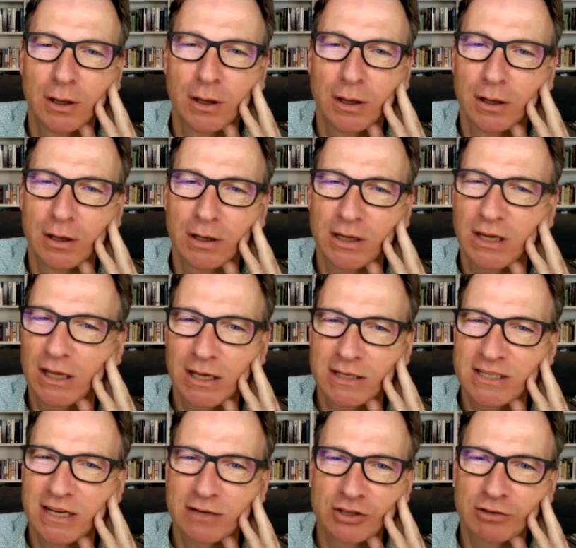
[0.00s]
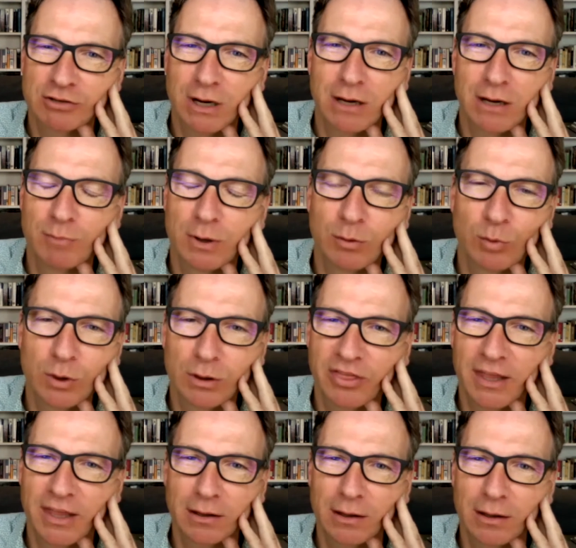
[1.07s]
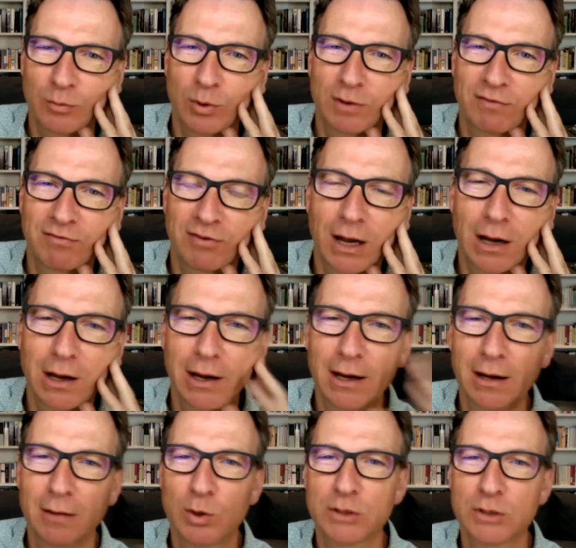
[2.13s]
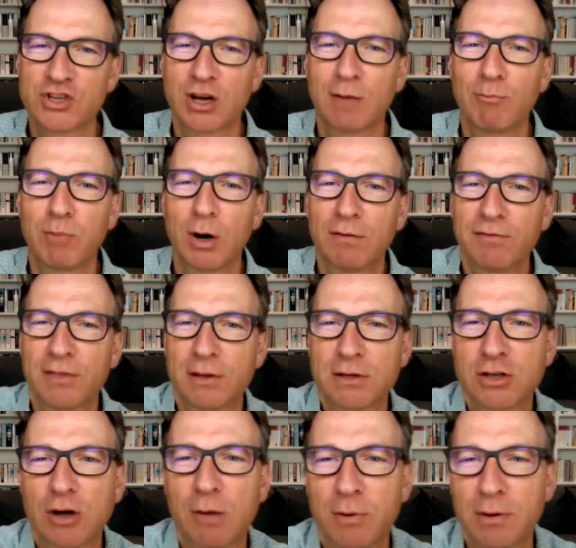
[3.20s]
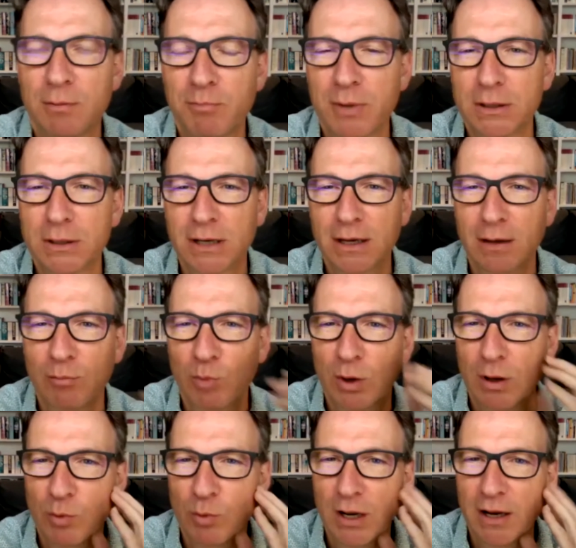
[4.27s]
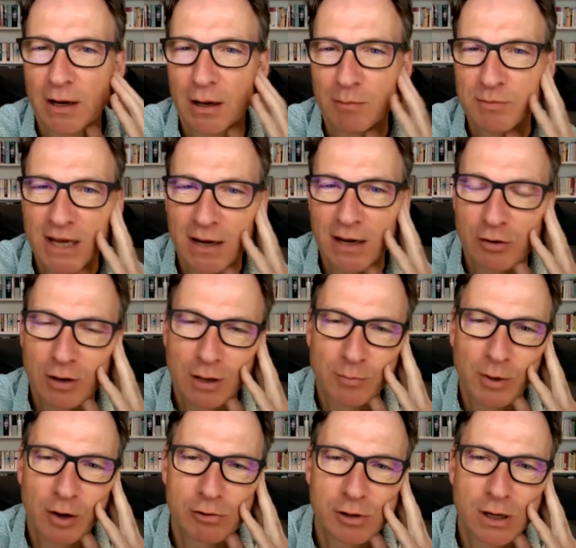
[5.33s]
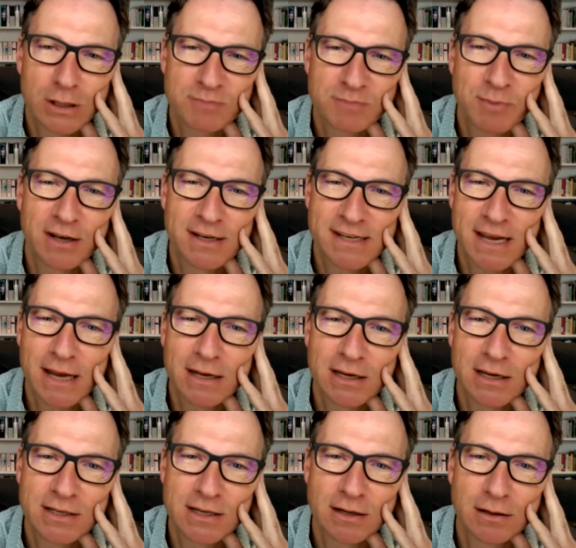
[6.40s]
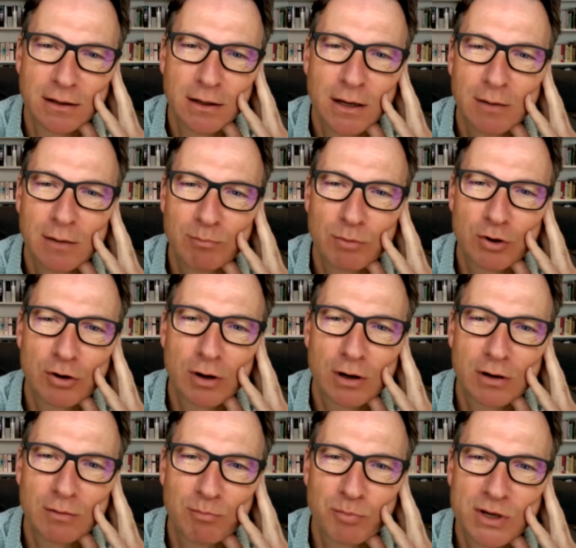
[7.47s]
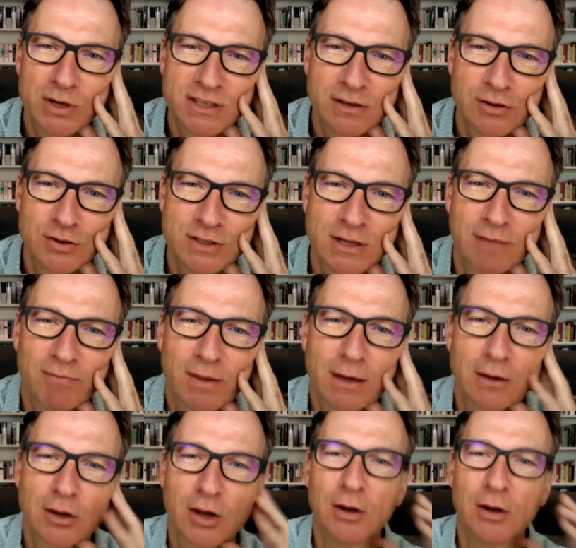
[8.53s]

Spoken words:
yeah, that sounds great, but we'll think that we're flying and we'll jump off the top of the building and we'll end up dead, or I'll spend 10 years in a Moroccan prison or something, you know,